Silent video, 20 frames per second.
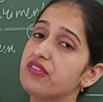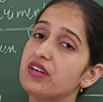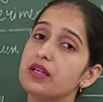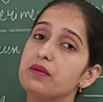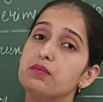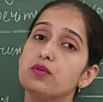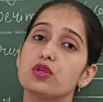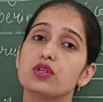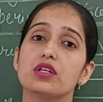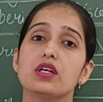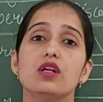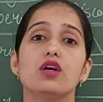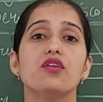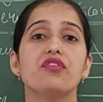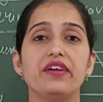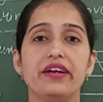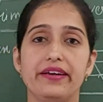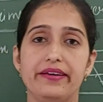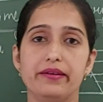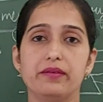one model
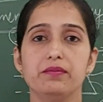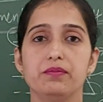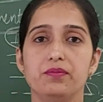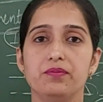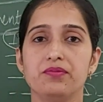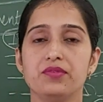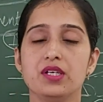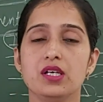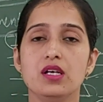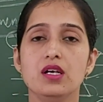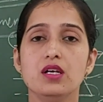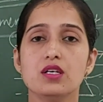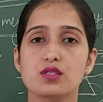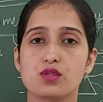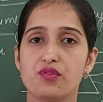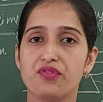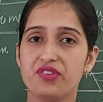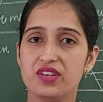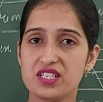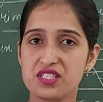of atom.
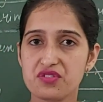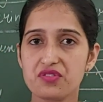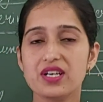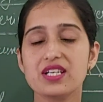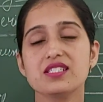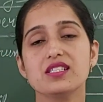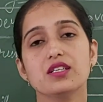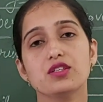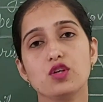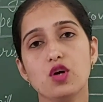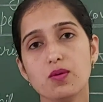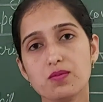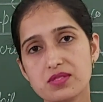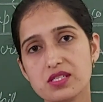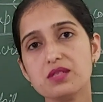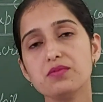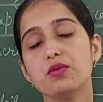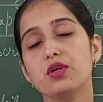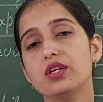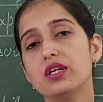So first was the
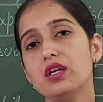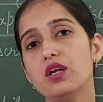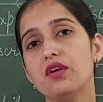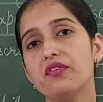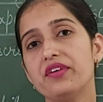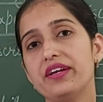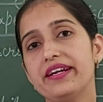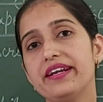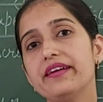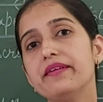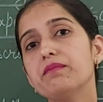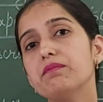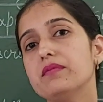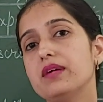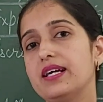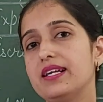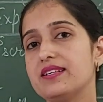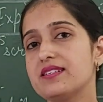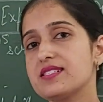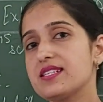Thomson model of atom
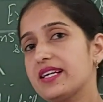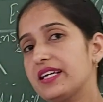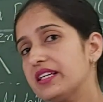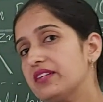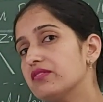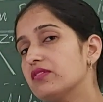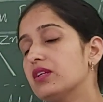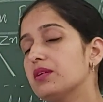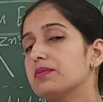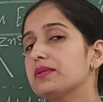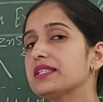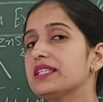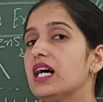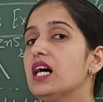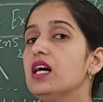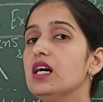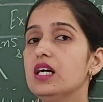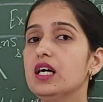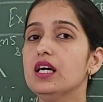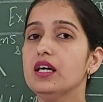and second will be
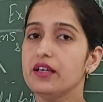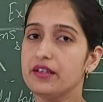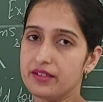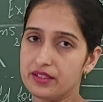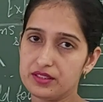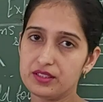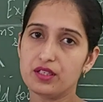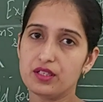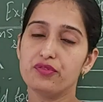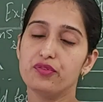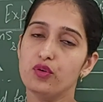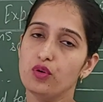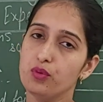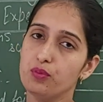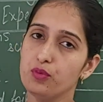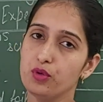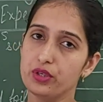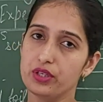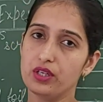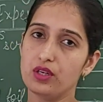the Rutherford
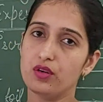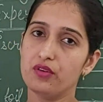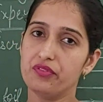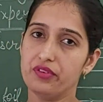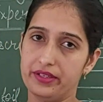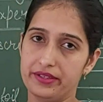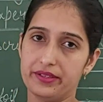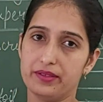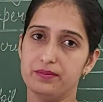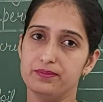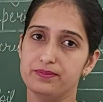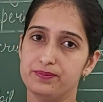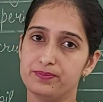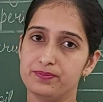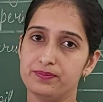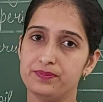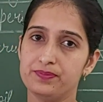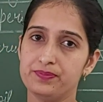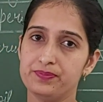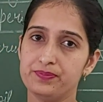model of atom.
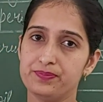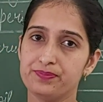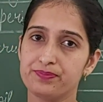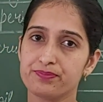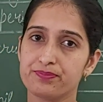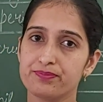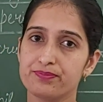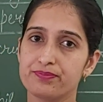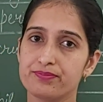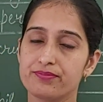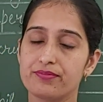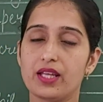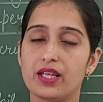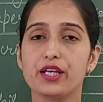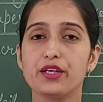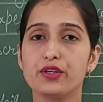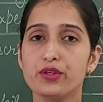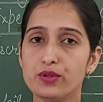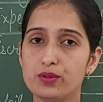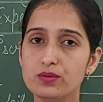
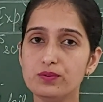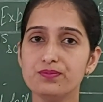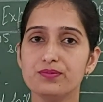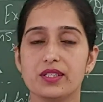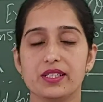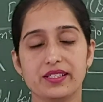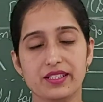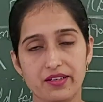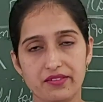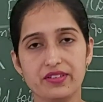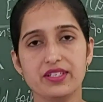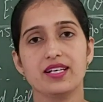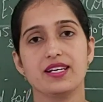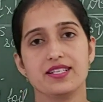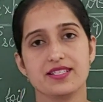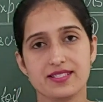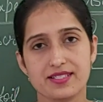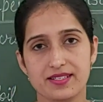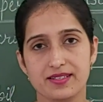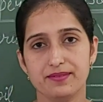Thank you and have a
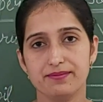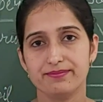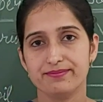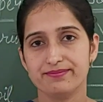nice day.